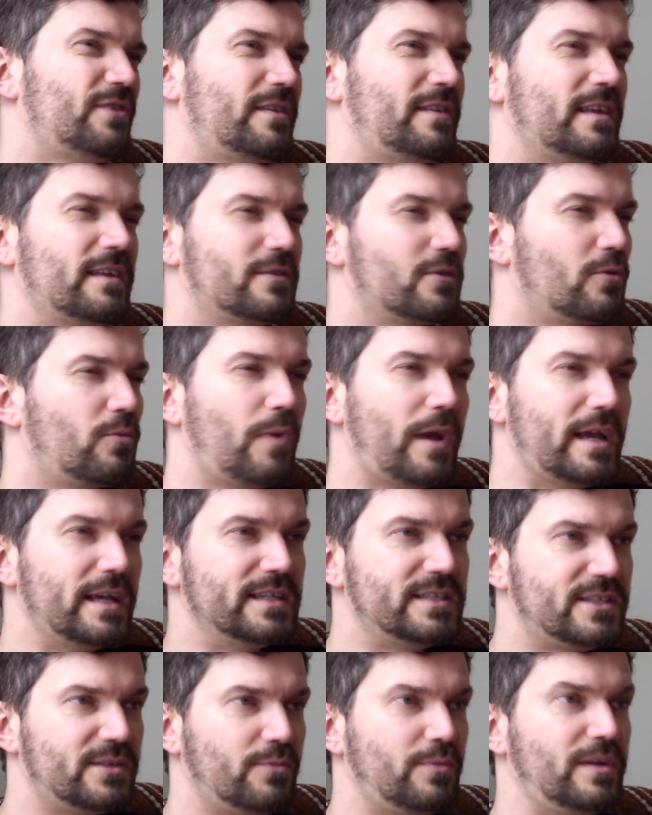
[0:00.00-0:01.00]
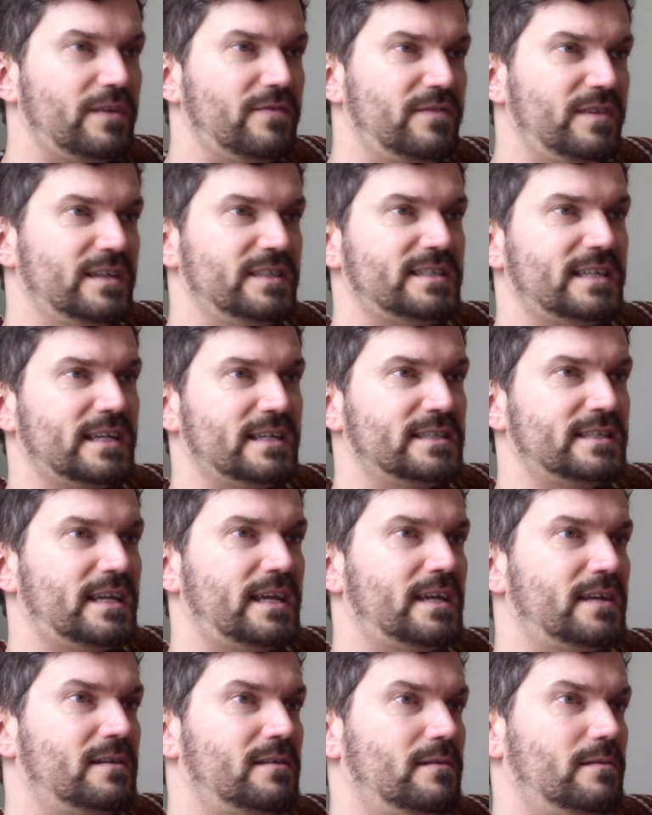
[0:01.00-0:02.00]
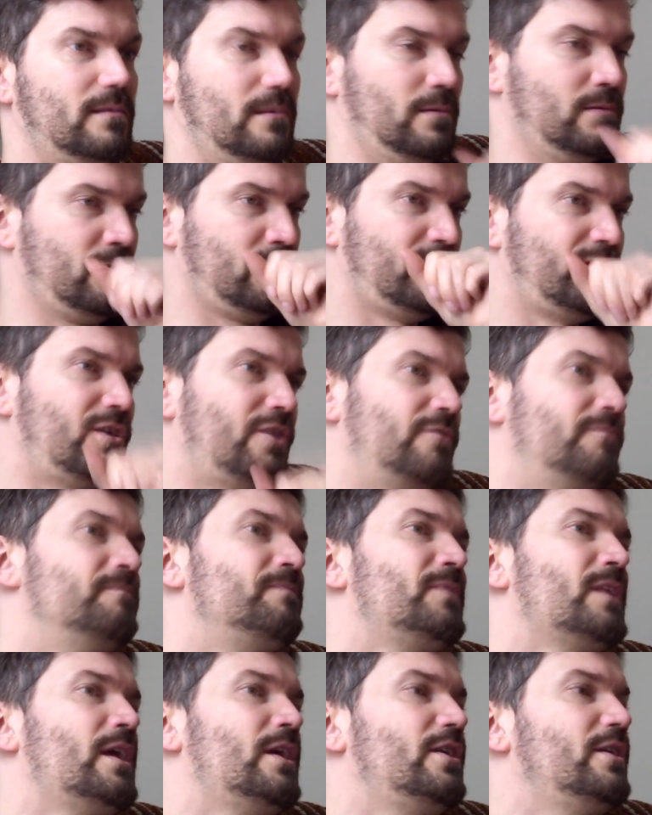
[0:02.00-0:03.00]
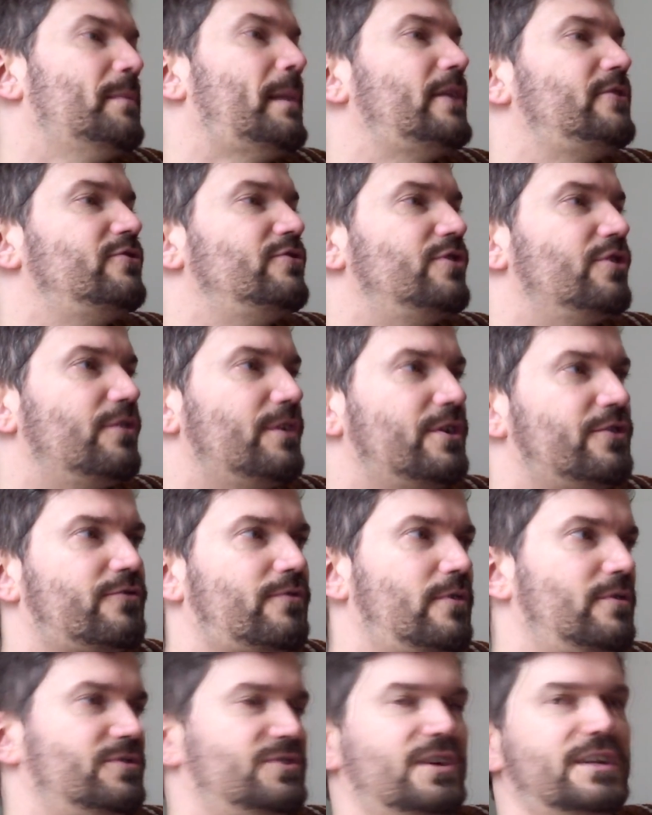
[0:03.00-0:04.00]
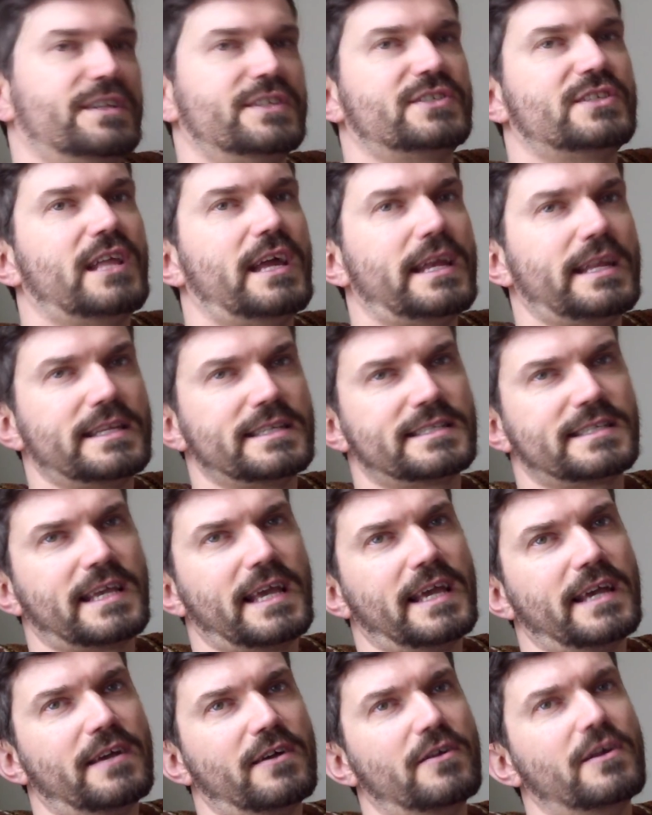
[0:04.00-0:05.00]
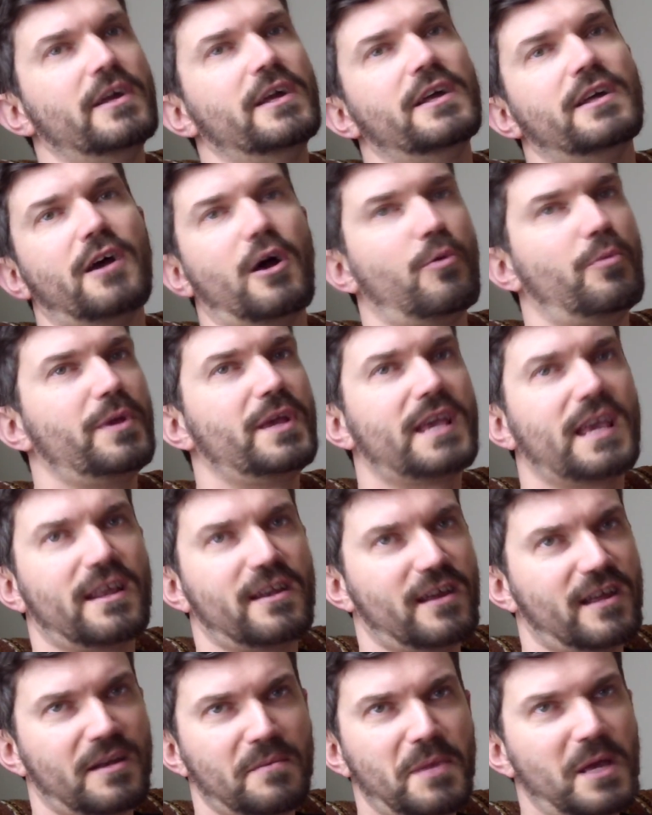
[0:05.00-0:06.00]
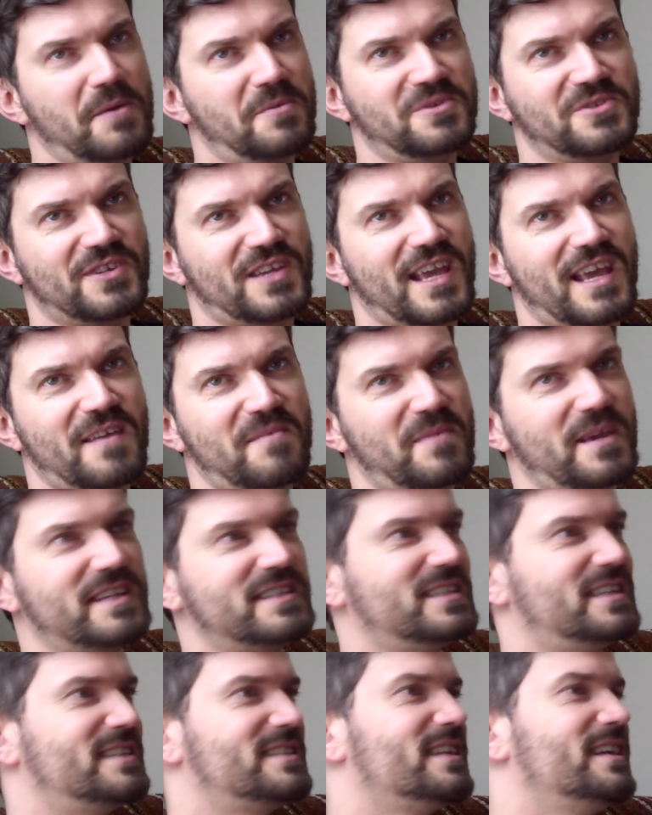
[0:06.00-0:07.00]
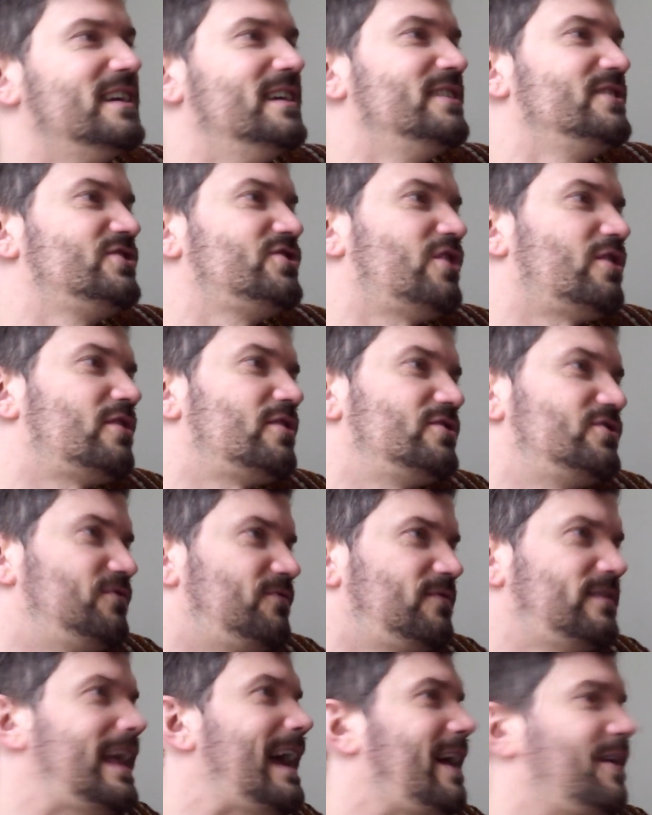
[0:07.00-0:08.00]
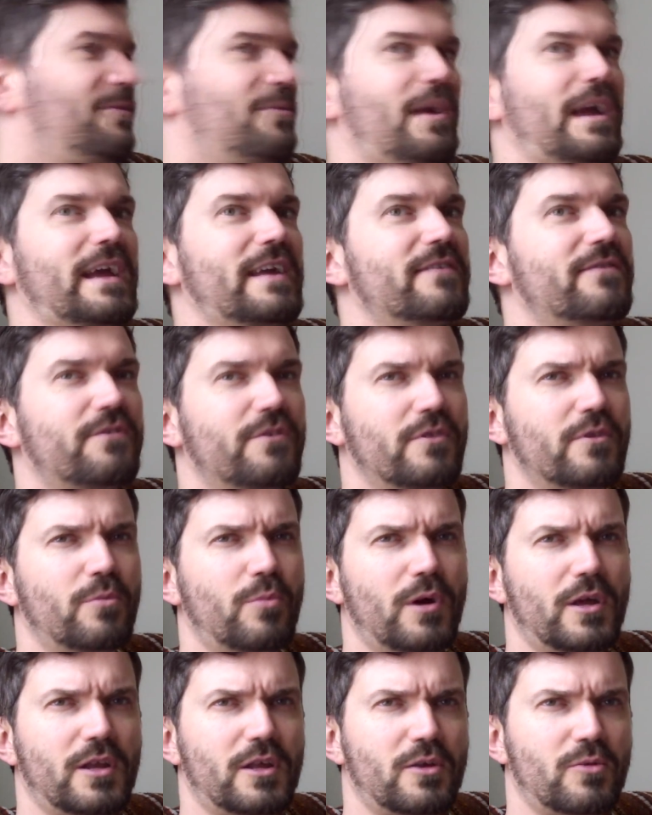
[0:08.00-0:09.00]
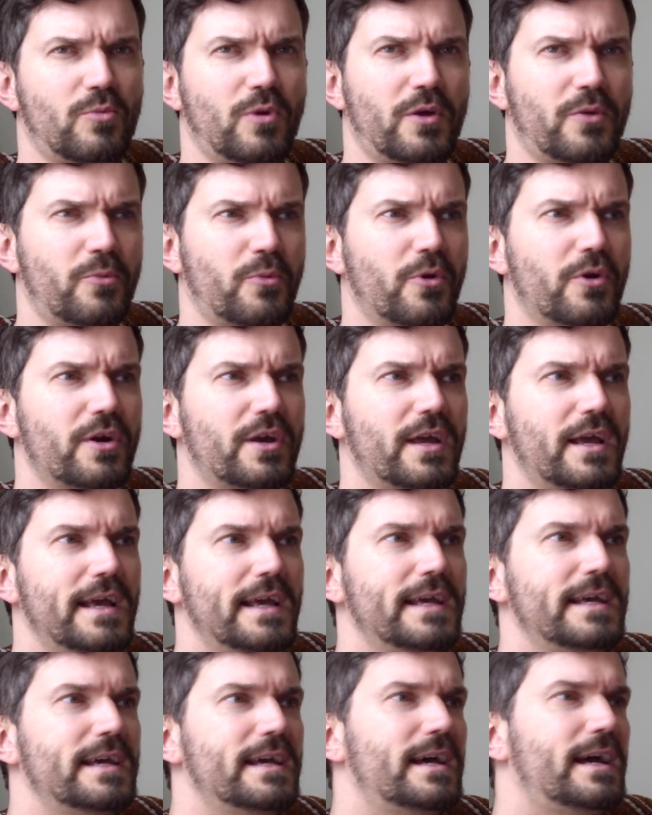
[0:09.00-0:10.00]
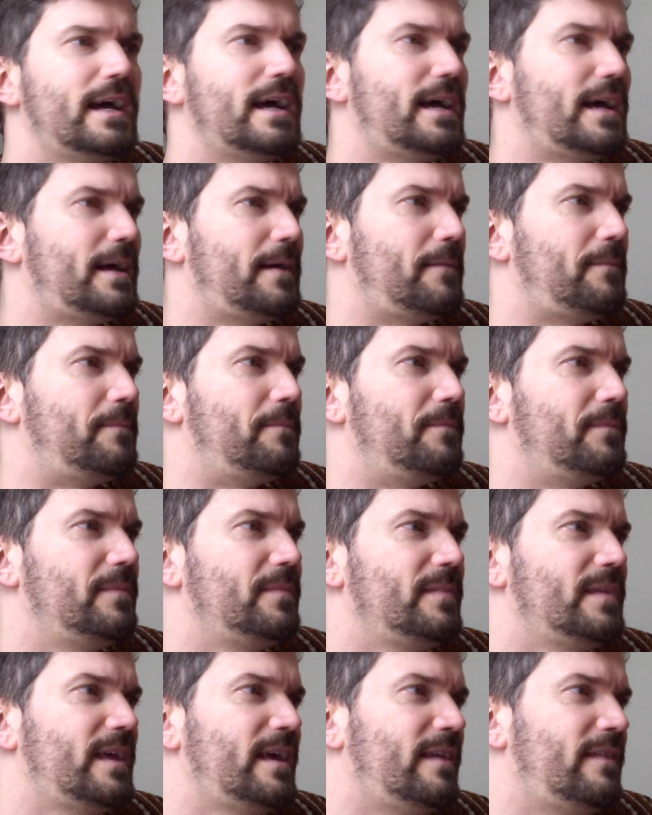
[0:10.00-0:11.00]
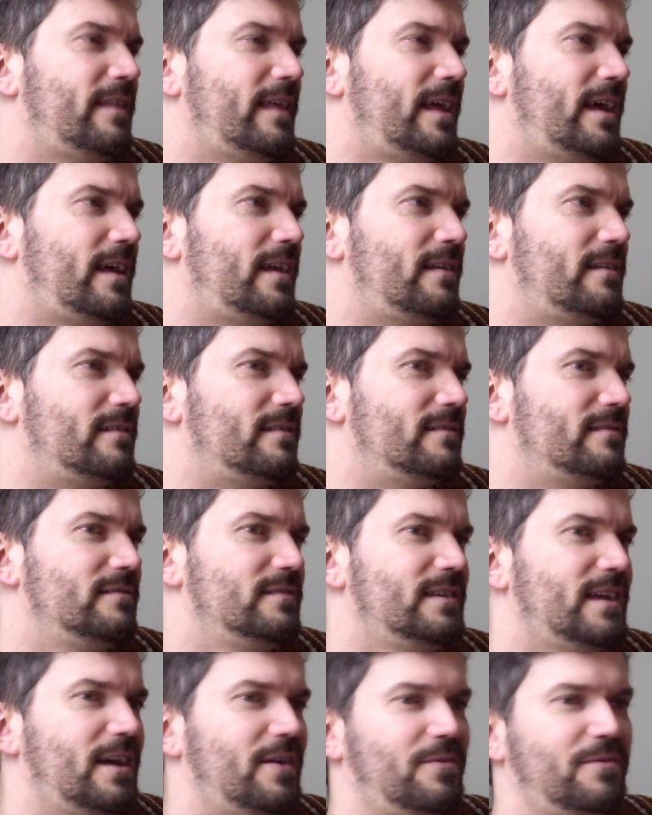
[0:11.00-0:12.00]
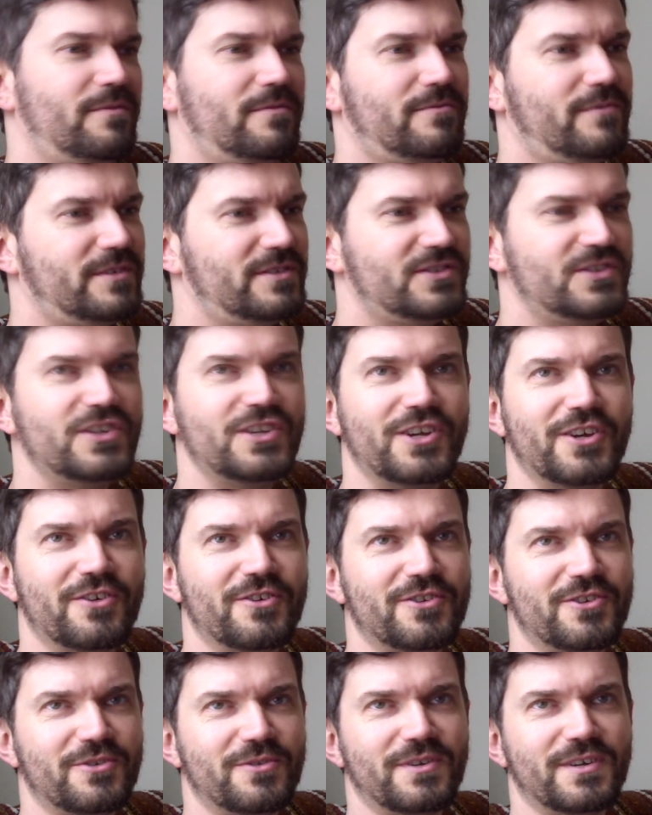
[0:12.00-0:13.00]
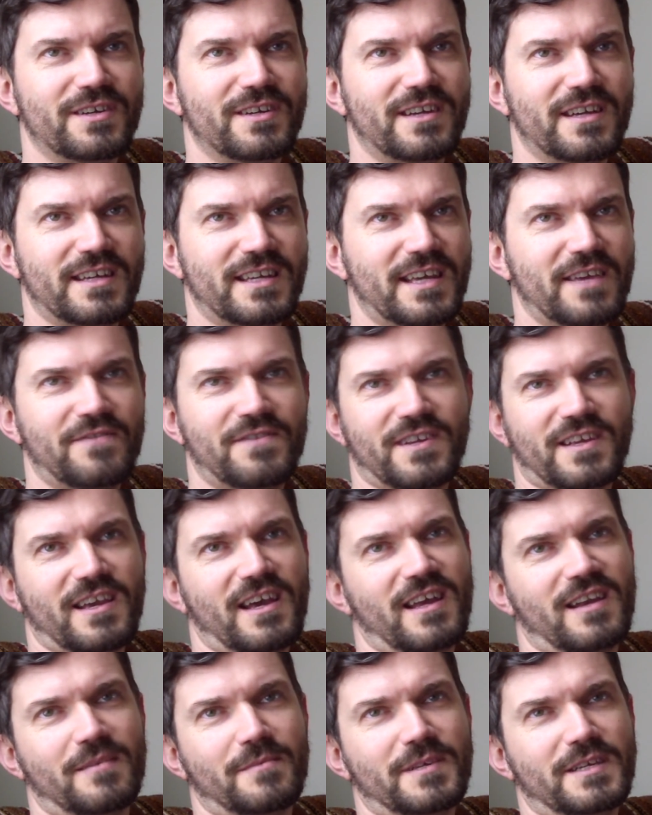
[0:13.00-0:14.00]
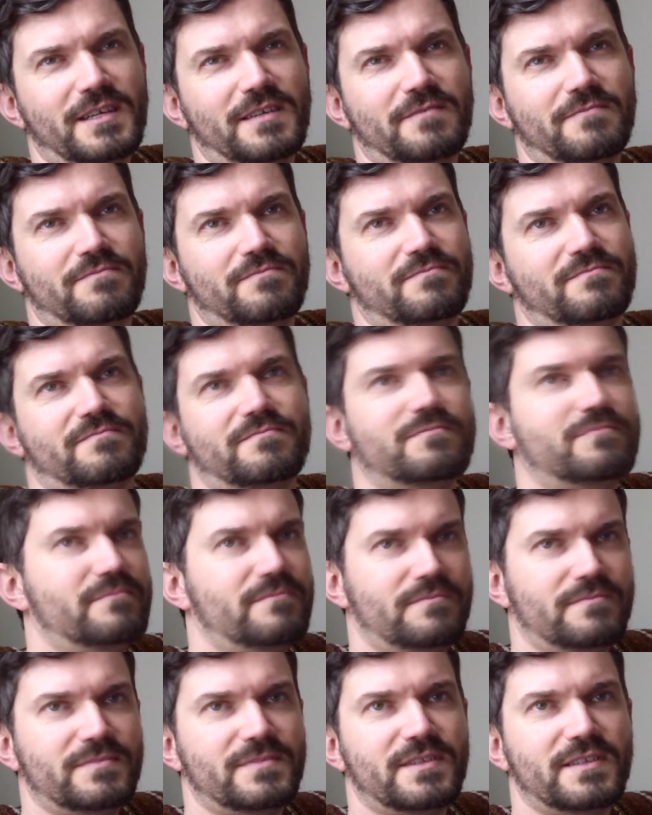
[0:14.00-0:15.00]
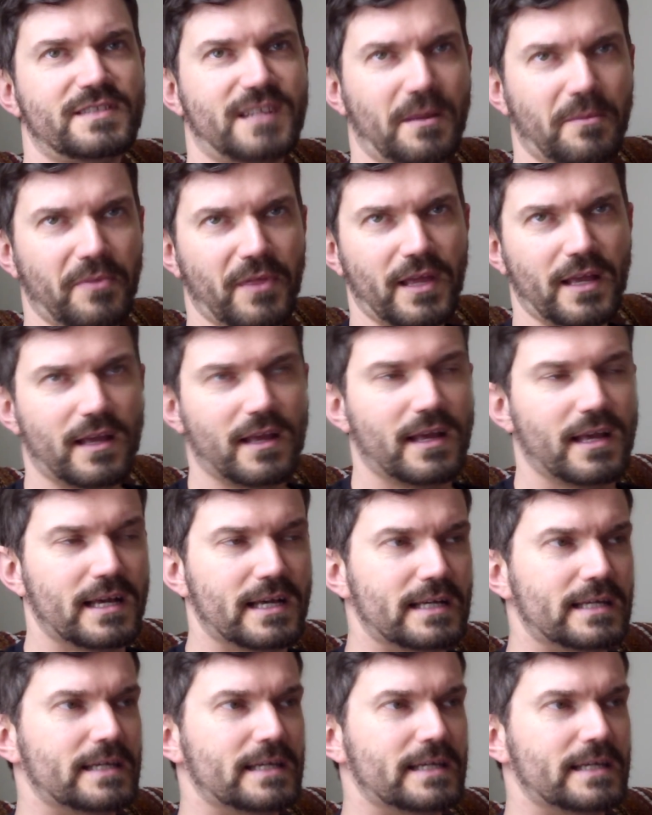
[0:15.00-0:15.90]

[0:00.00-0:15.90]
So I think there are ways to weave these things in. You might do your intros on a sliding scale, a weekend on a pay-as-you-can basis, charge flat rate for the one-on-one work, and then, once a year do a gift economy something,